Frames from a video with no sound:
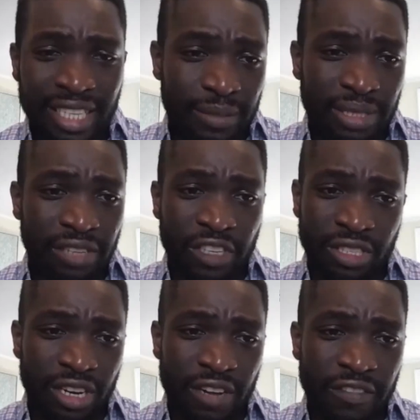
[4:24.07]
not specific
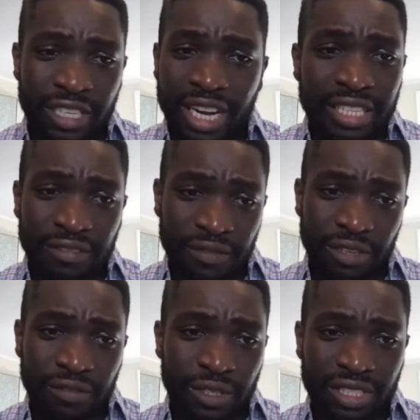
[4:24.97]
to Harvard. Lots of
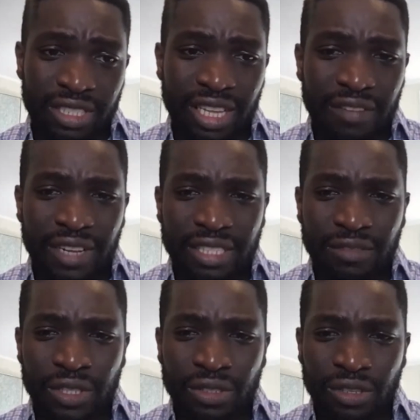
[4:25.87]
universities have lots
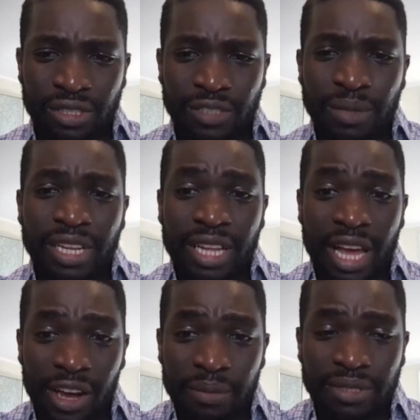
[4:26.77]
of resources, but it
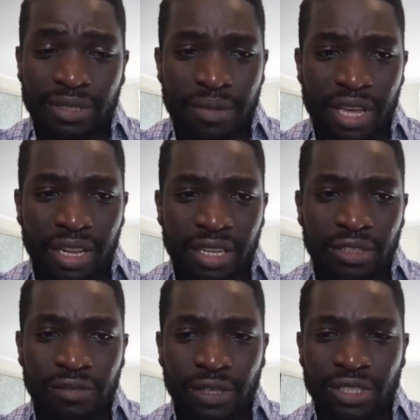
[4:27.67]
helps to be at a
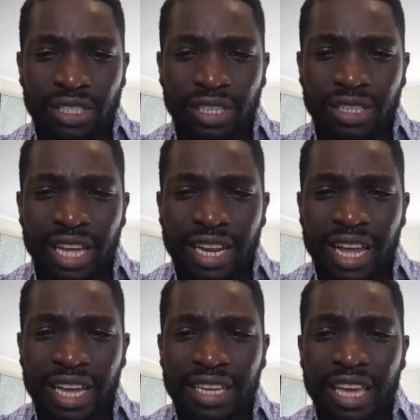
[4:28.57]
university
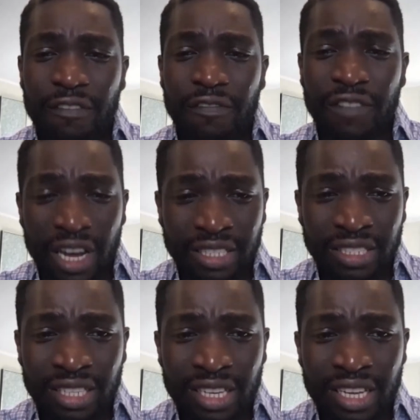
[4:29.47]
that can
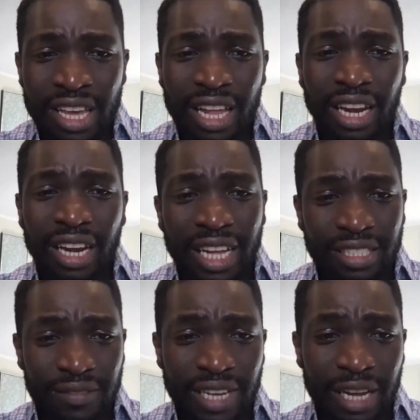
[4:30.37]
fund
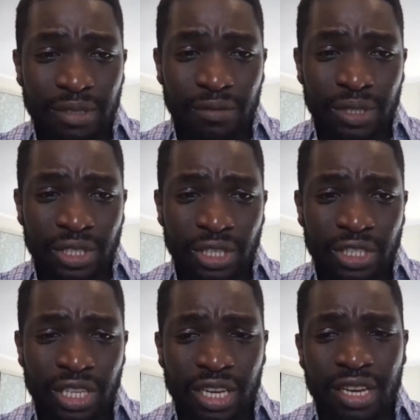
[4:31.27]
lots of types of
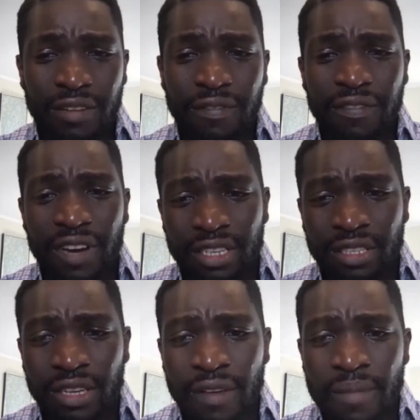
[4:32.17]
research. It can
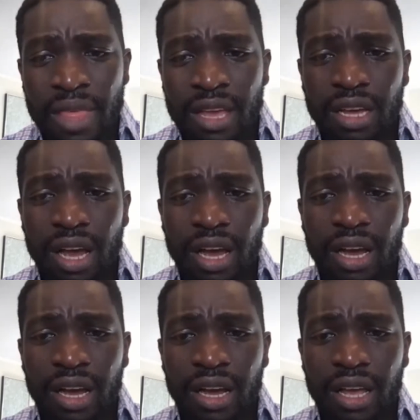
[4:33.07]
fund
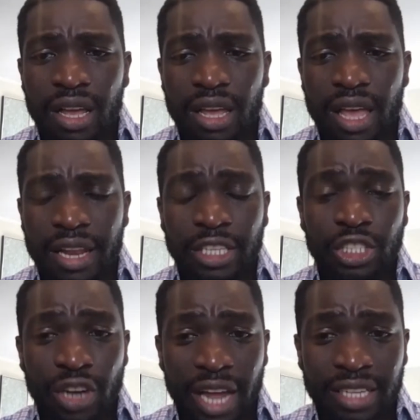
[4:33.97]
and
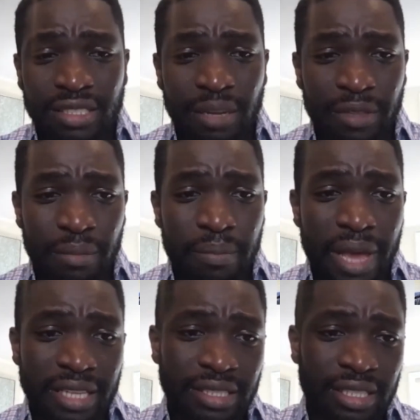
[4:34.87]
attract some of the
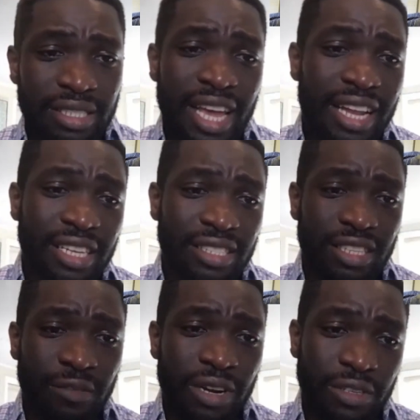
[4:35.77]
best
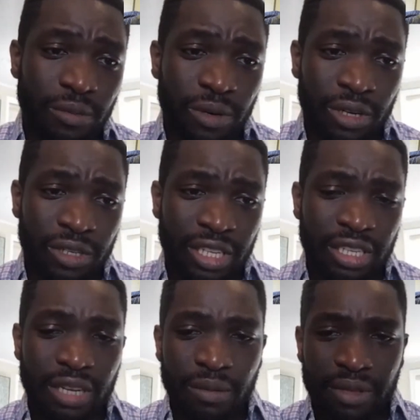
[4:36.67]
talents around the world
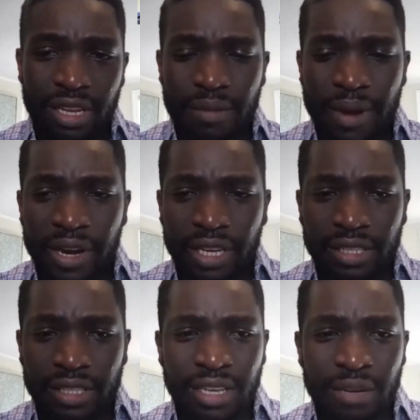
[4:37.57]
and within America
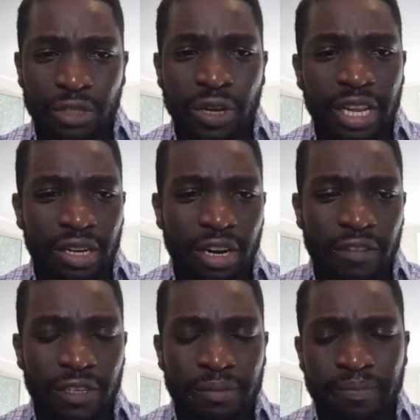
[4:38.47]
to come train at
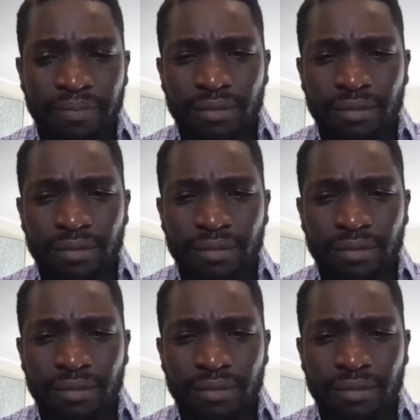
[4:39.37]
Harvard.